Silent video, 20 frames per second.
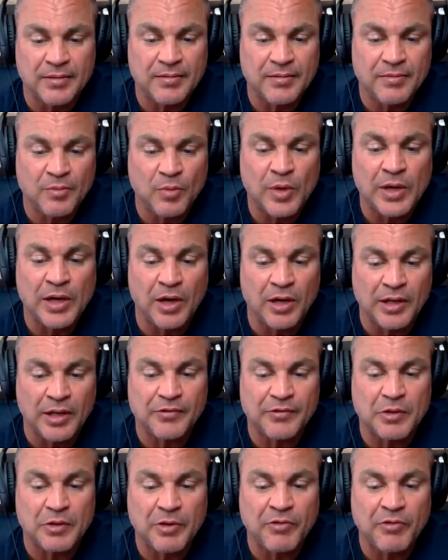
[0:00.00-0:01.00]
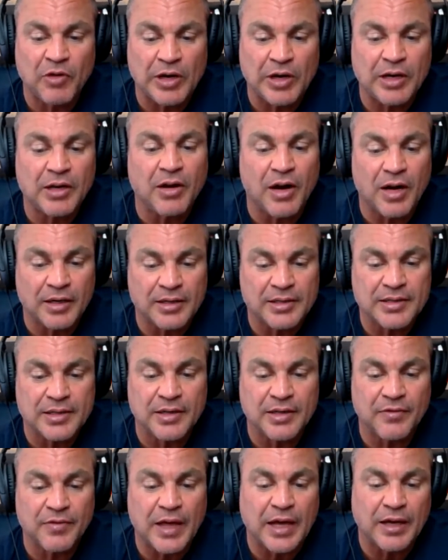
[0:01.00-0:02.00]
we all have to be very
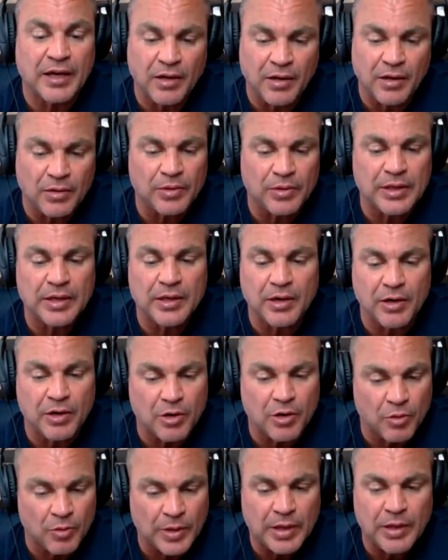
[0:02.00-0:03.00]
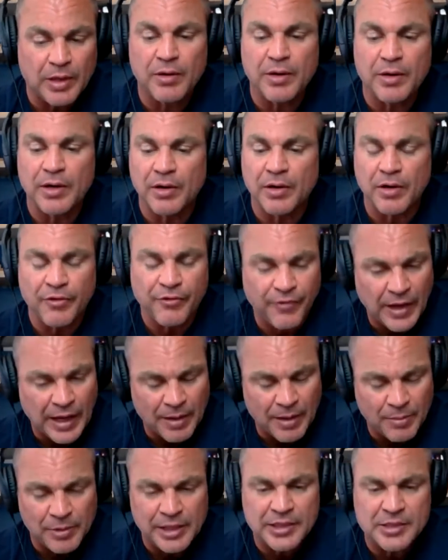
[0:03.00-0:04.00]
cognizant of that, not only in our career and in our
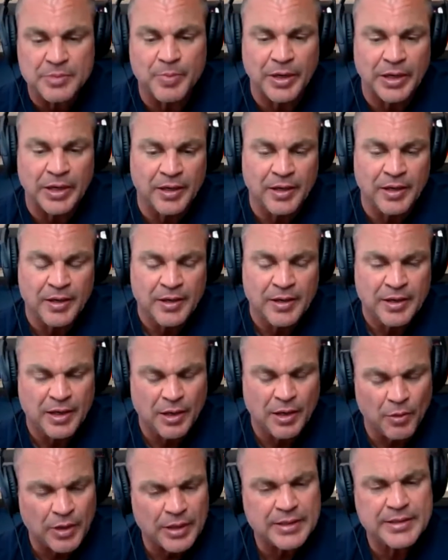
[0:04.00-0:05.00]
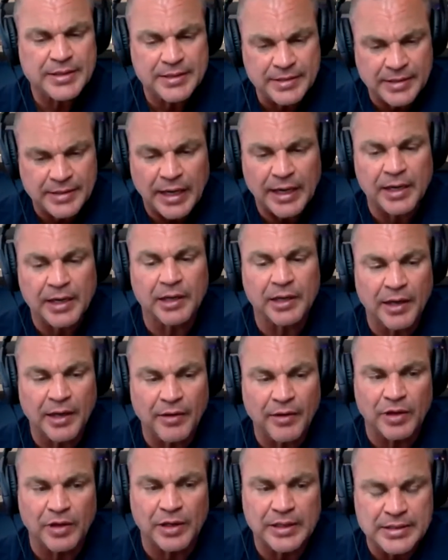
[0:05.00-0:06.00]
families, but, you know, on a societal
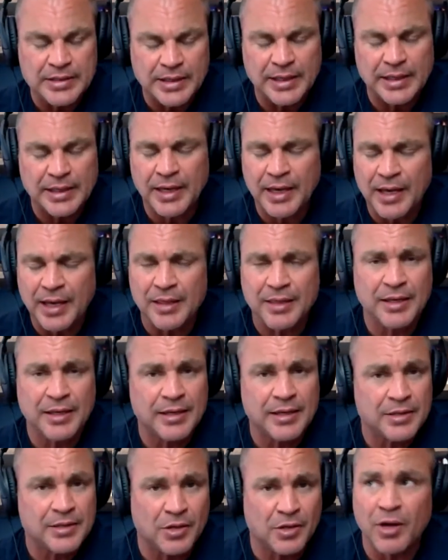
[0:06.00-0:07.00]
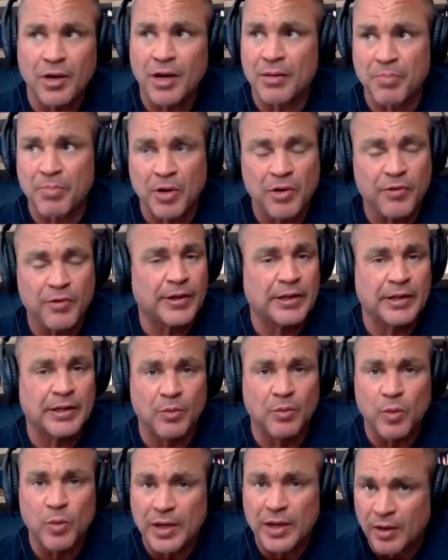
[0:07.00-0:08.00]
level. It's like, yeah, things are not perfect
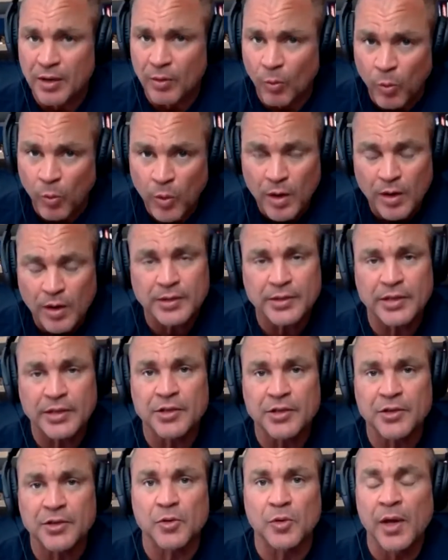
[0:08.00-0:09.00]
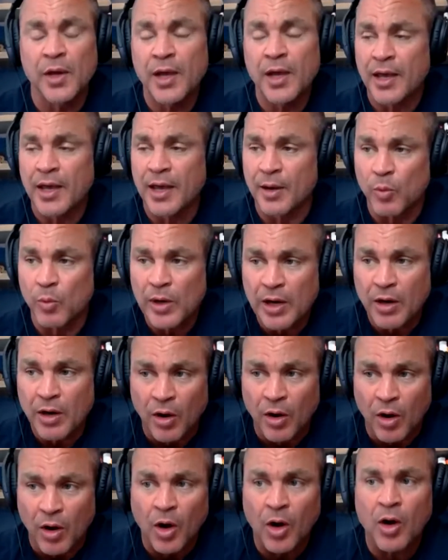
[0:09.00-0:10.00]
and we got work to do, and we
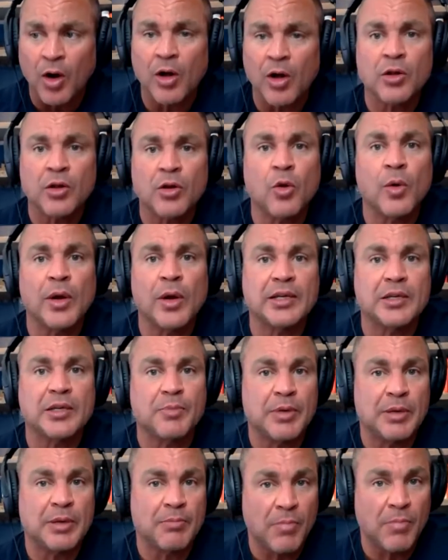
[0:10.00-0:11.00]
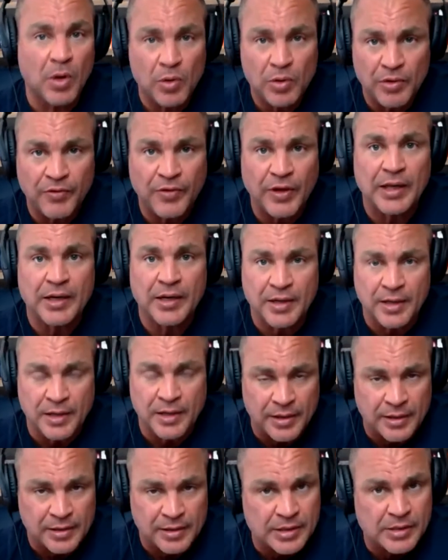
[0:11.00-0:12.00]
are all going to be motivated
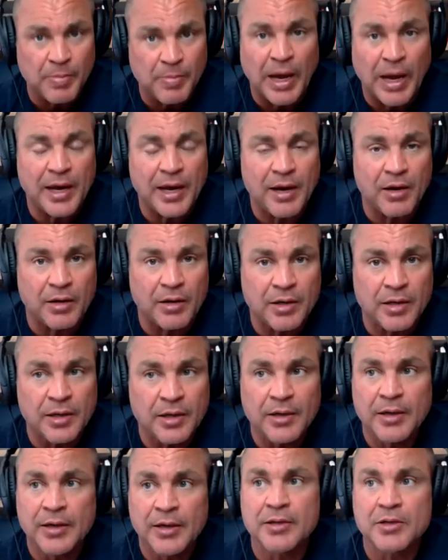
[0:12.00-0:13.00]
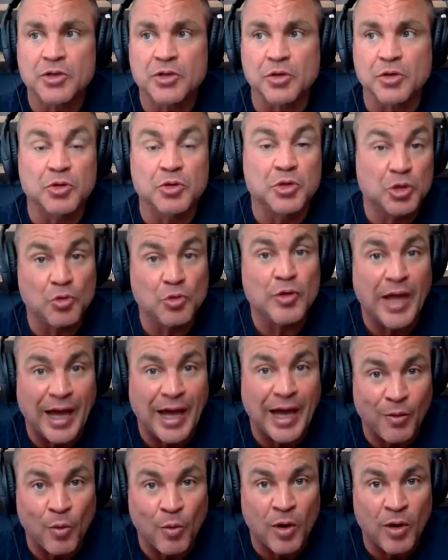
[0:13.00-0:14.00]
and inspired to do
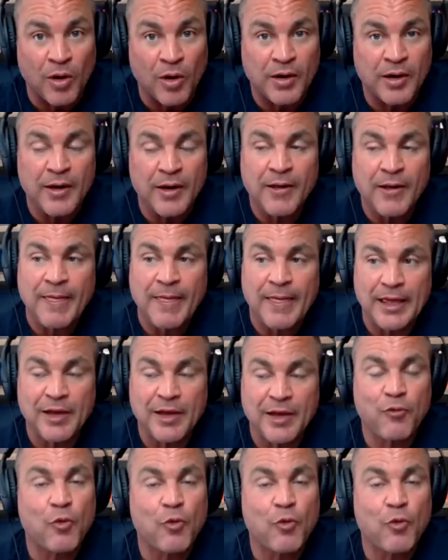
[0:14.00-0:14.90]
that work if